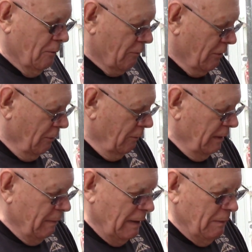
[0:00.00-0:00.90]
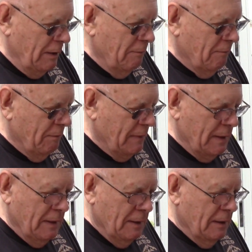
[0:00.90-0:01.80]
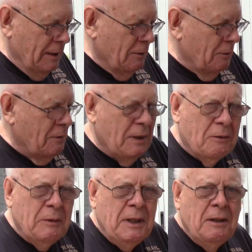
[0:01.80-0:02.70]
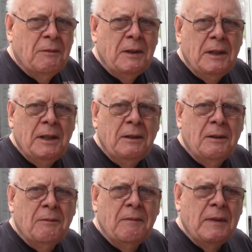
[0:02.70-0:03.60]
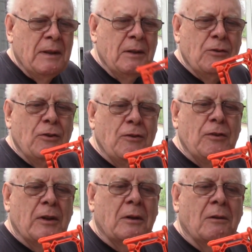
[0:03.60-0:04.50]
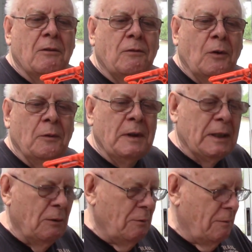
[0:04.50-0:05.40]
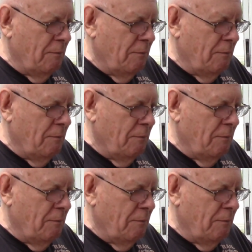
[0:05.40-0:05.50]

crudely maybe. I don't think we even need. This is a folding out